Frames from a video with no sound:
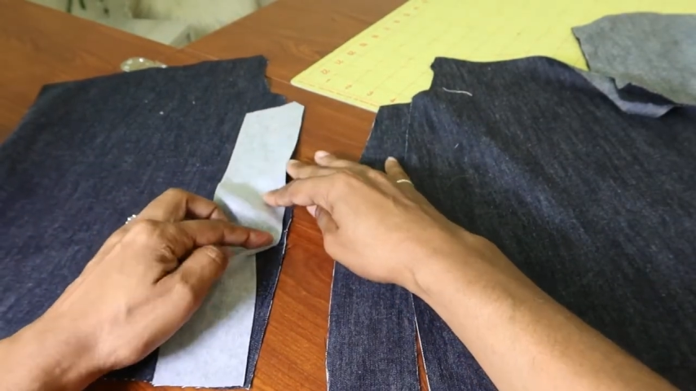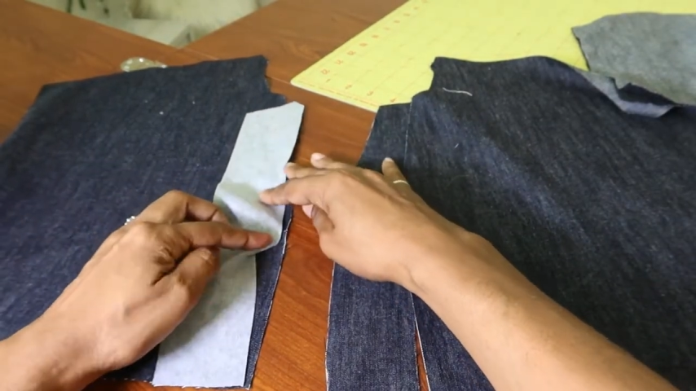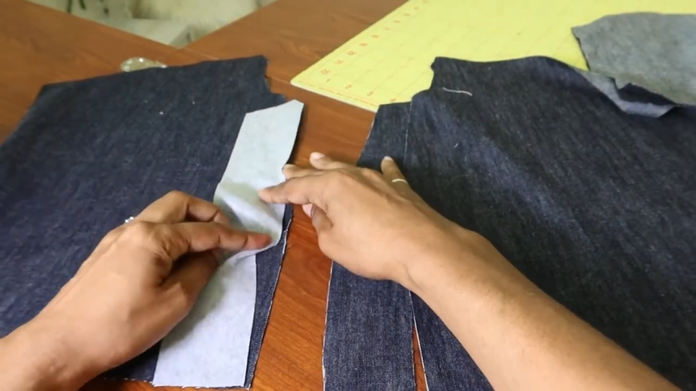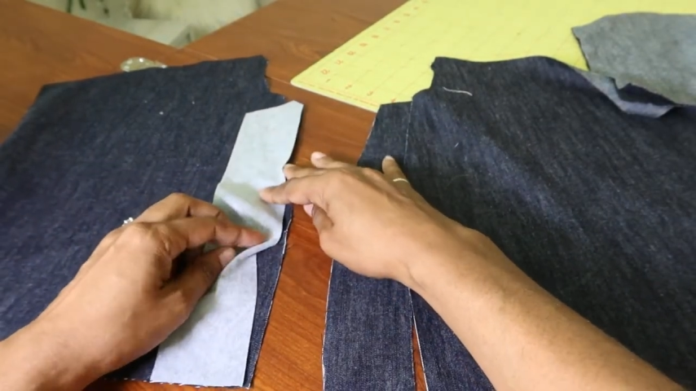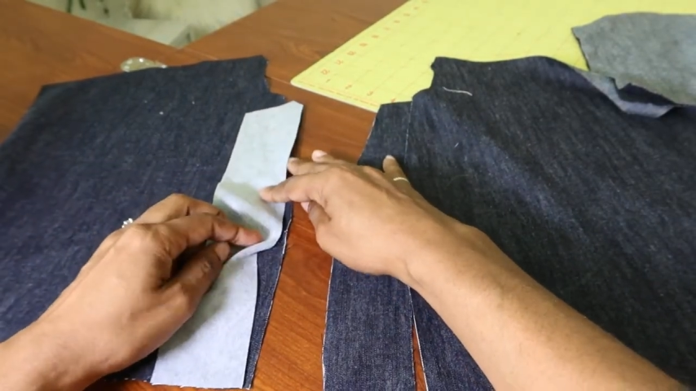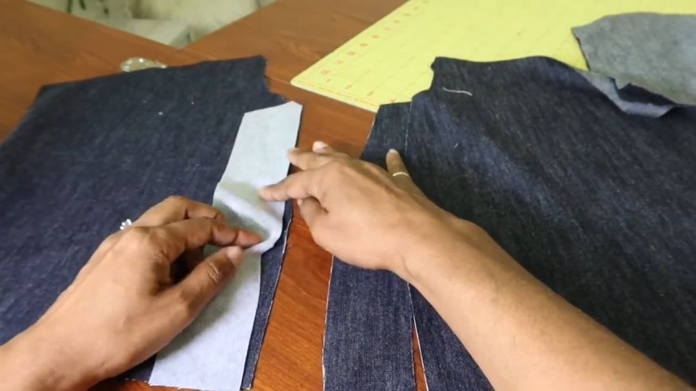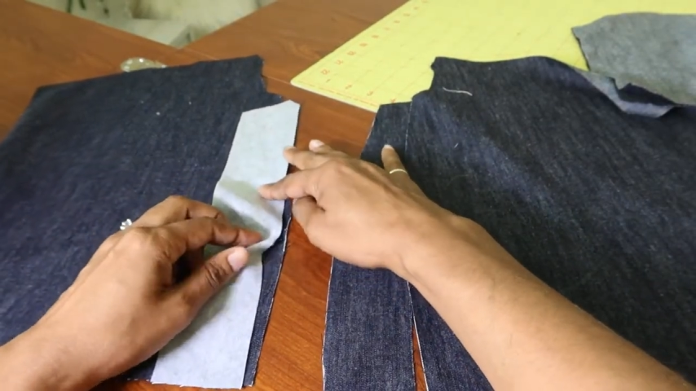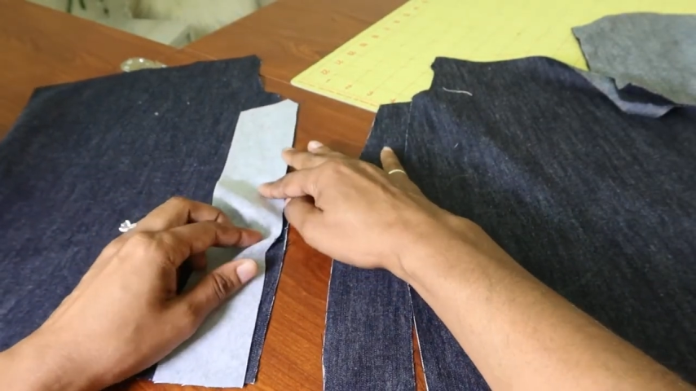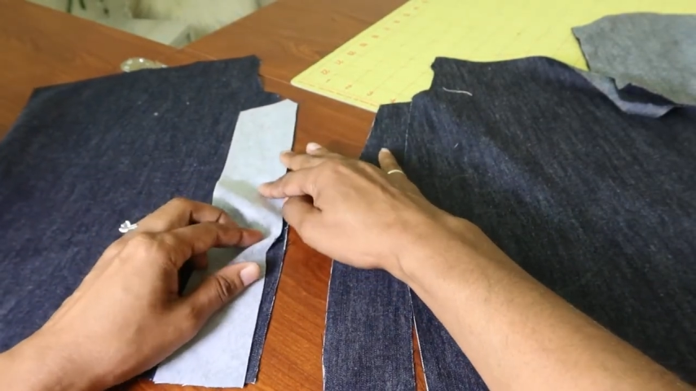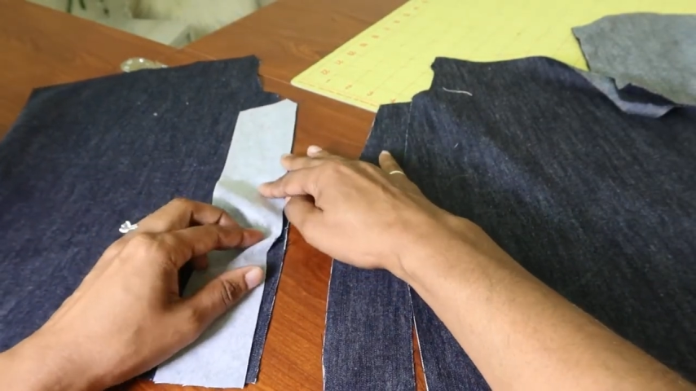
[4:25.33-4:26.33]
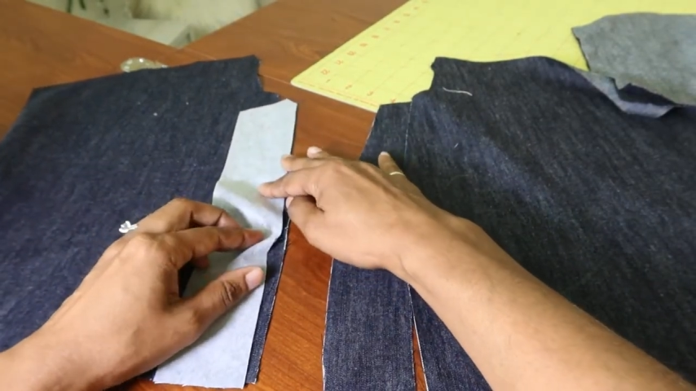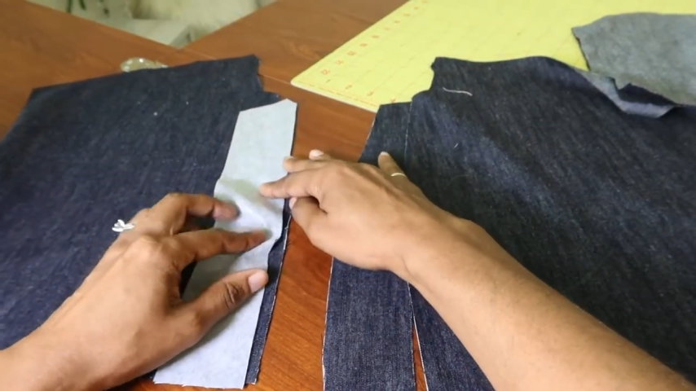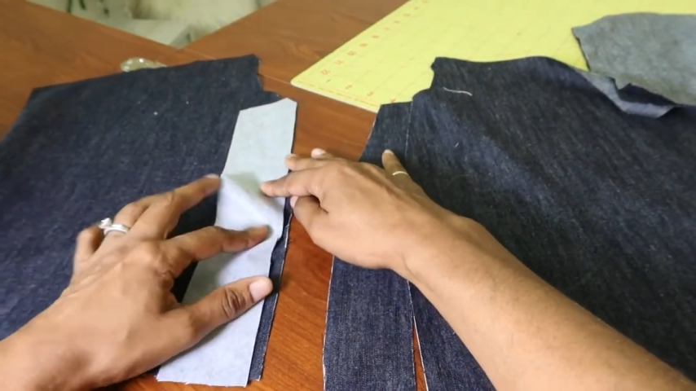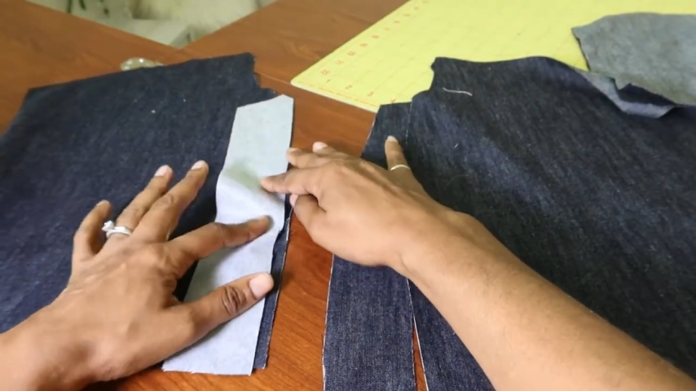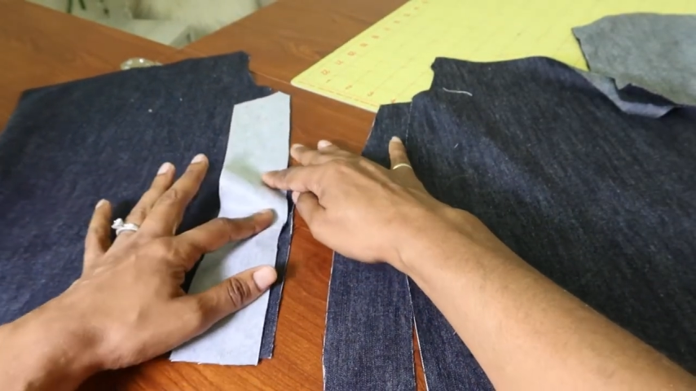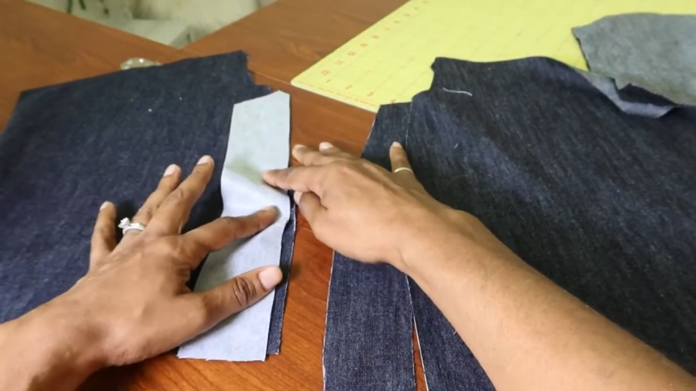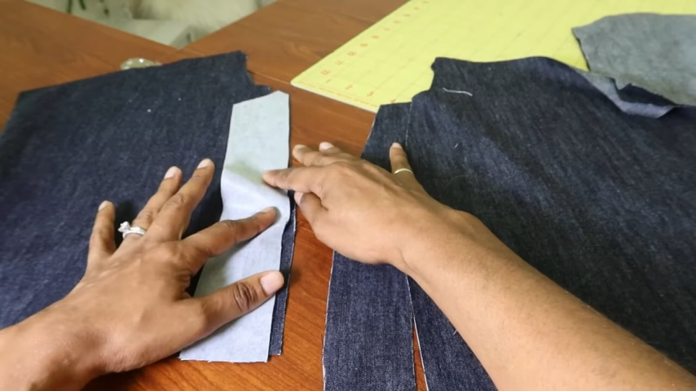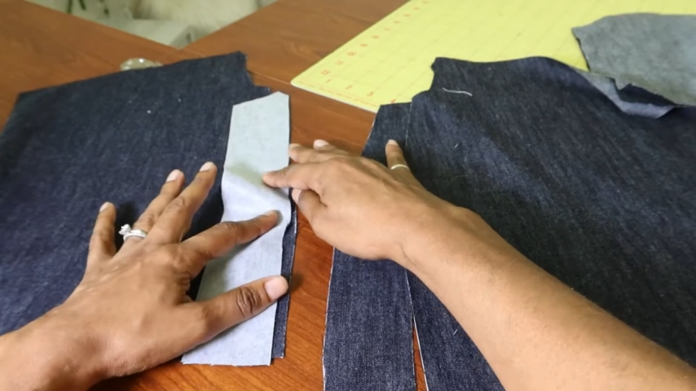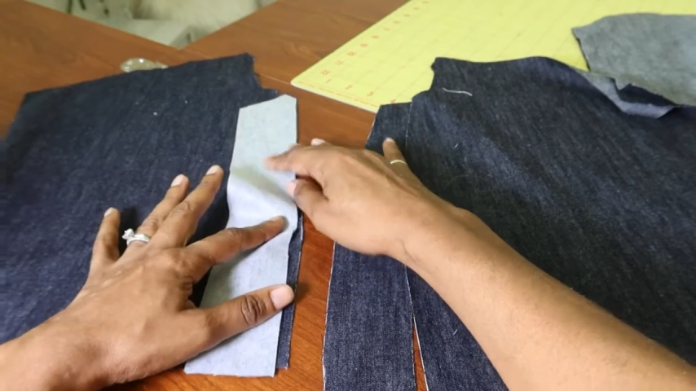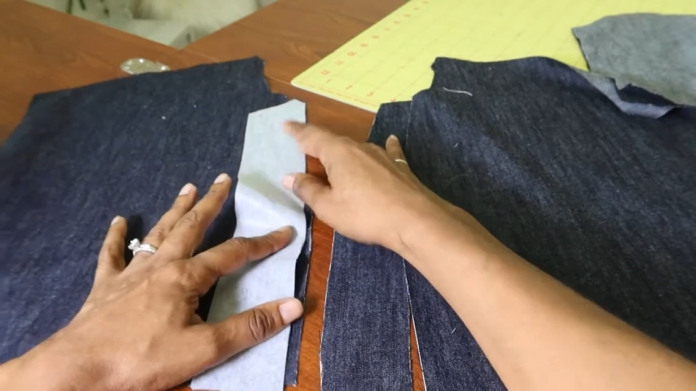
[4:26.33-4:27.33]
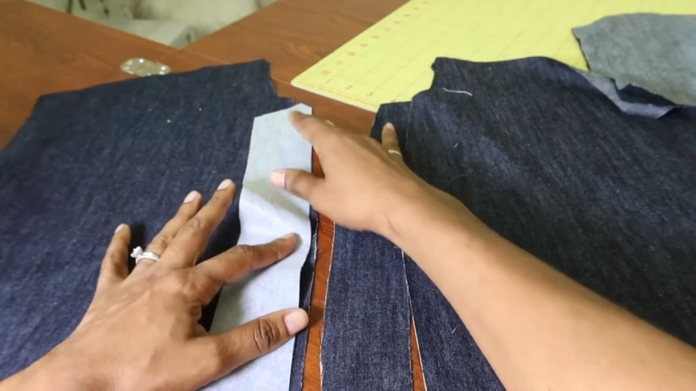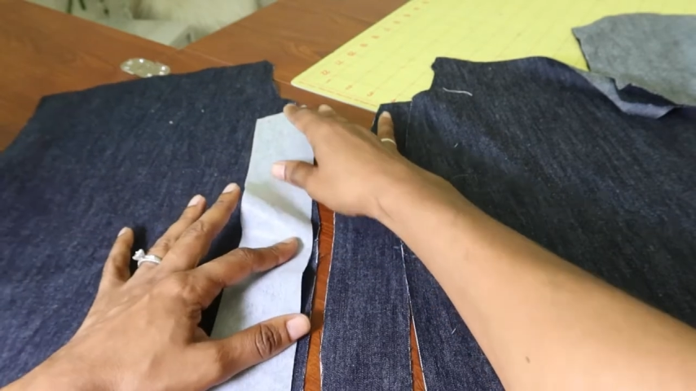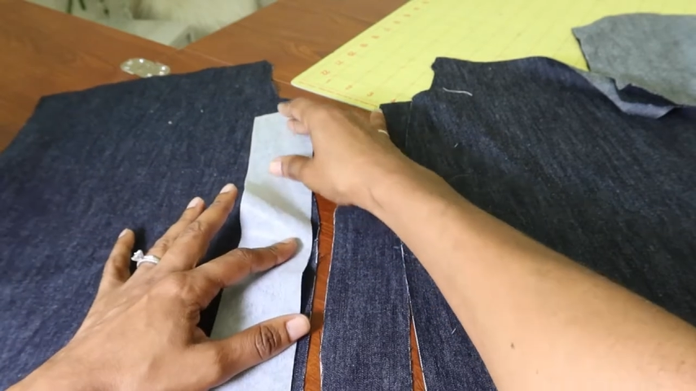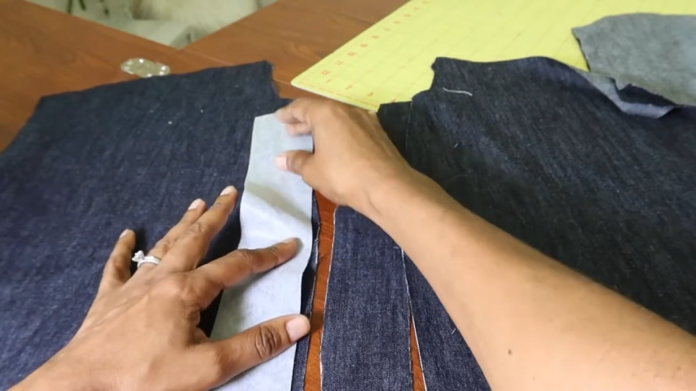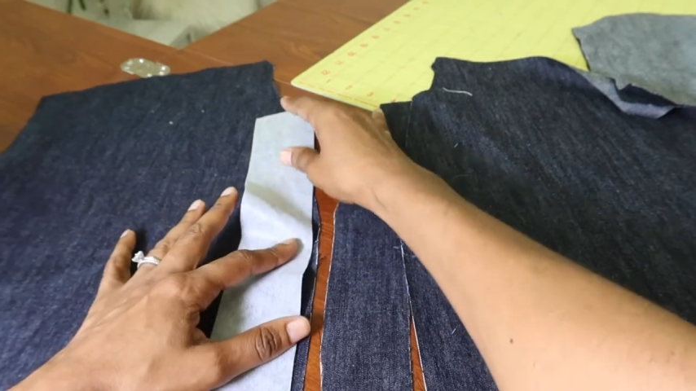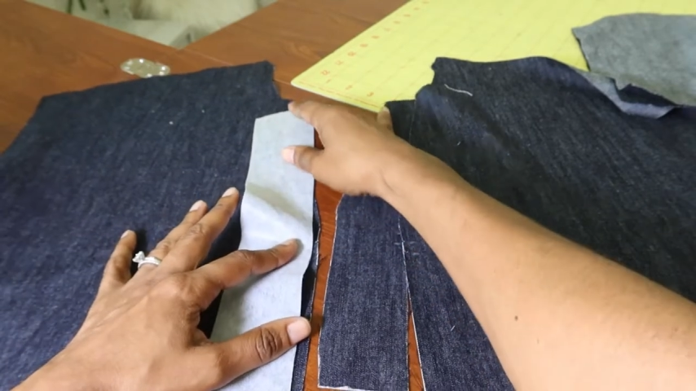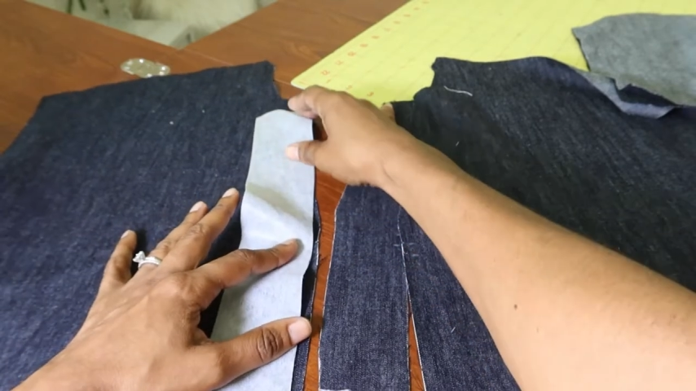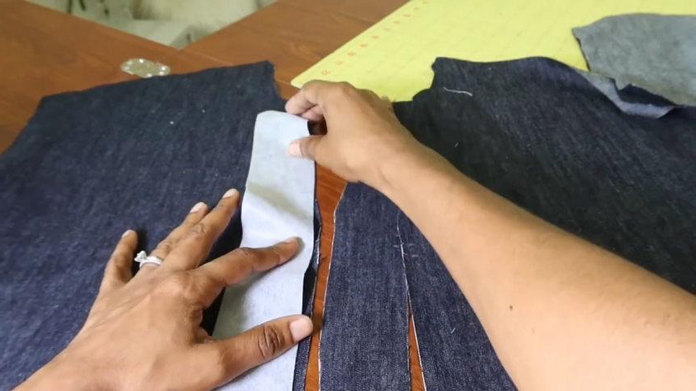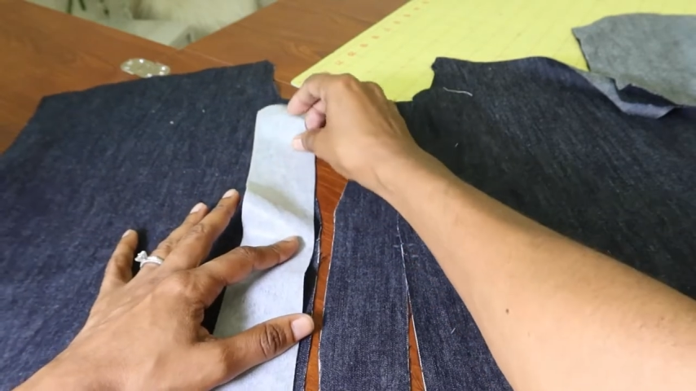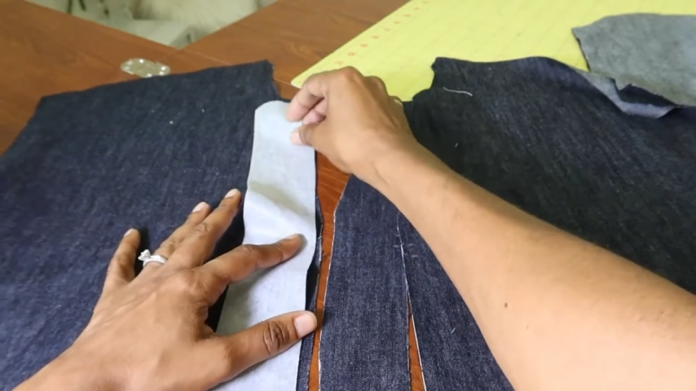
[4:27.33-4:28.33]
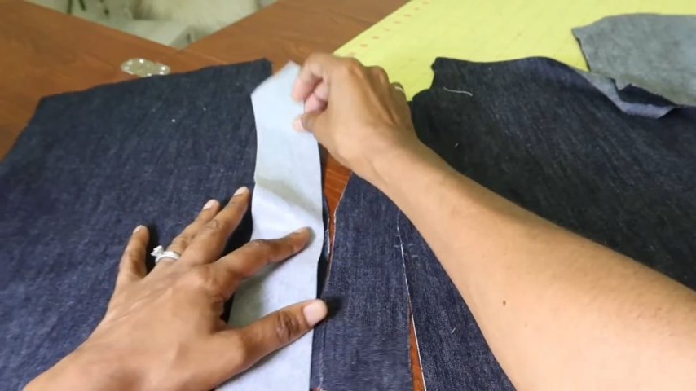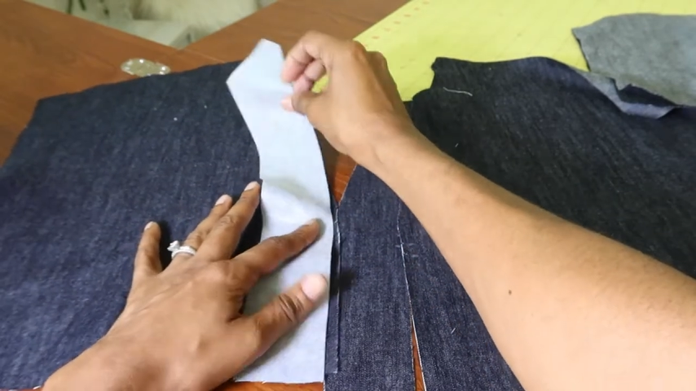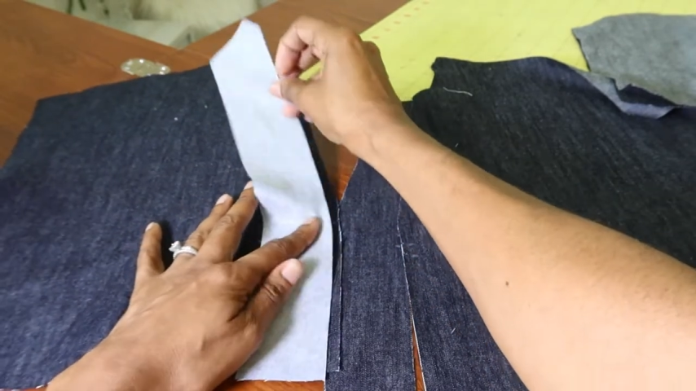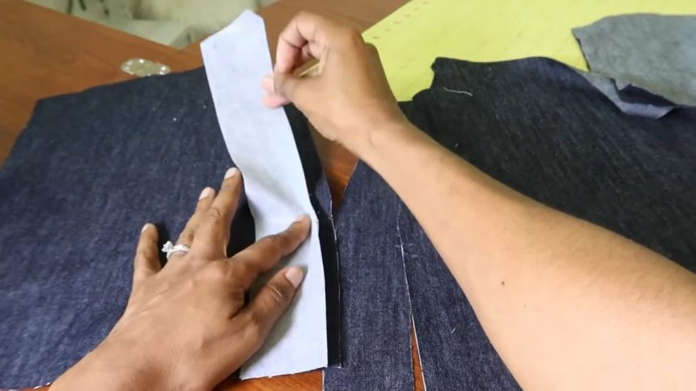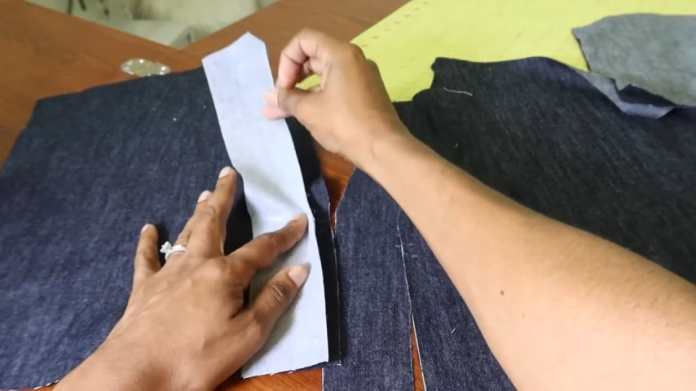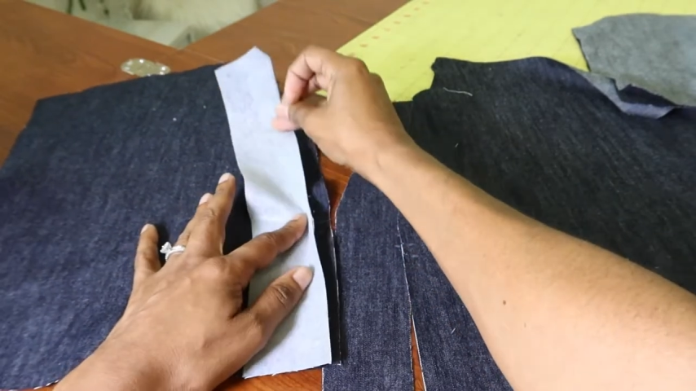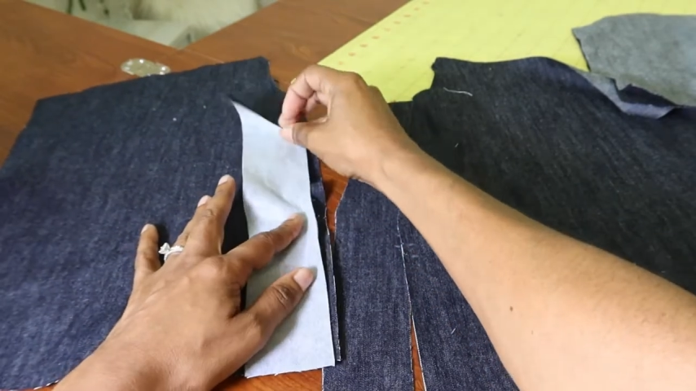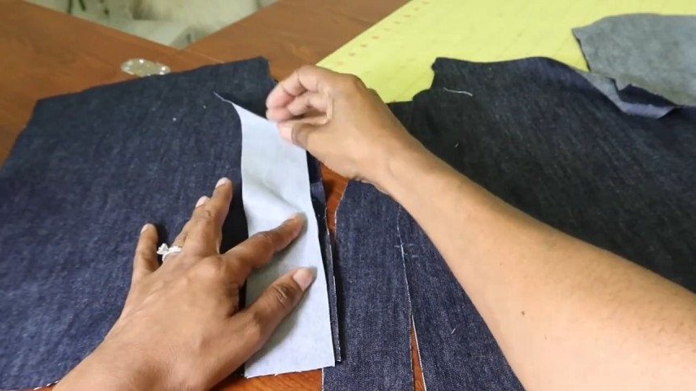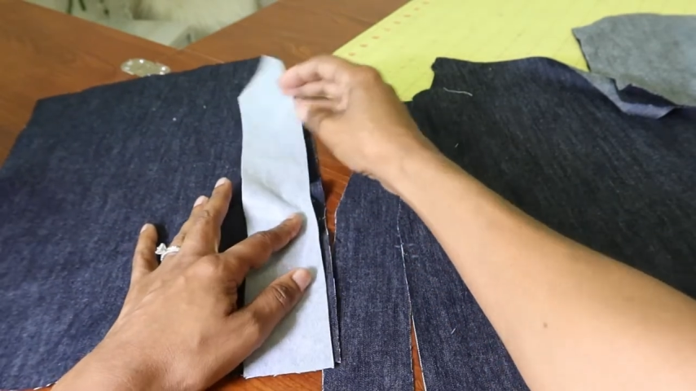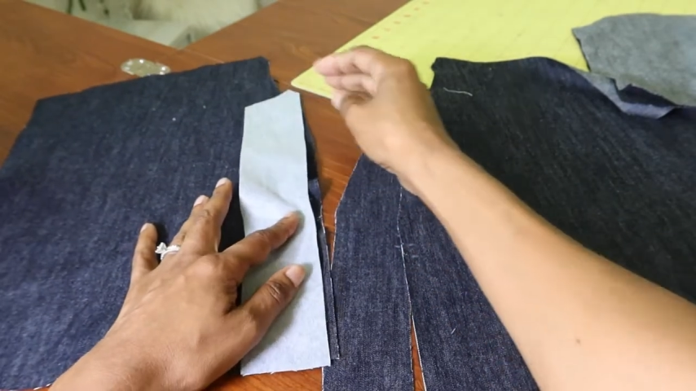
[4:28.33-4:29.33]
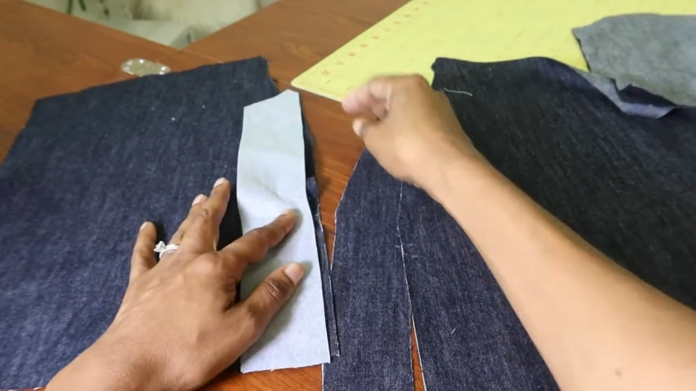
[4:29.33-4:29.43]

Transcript: [unreadable: no face in view]